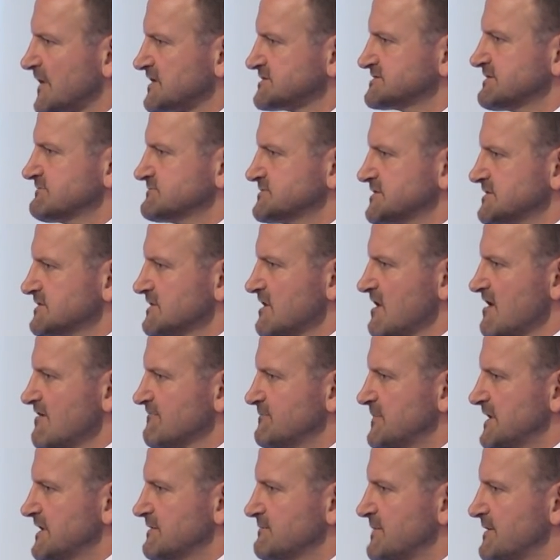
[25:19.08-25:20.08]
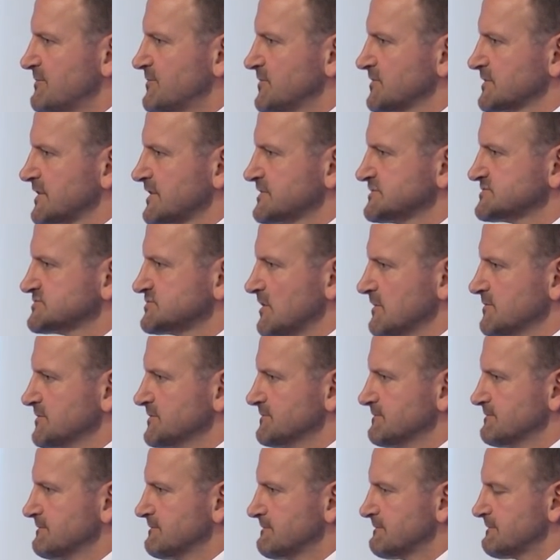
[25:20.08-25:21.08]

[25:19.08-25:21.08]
Are 17.5 million people going to stop?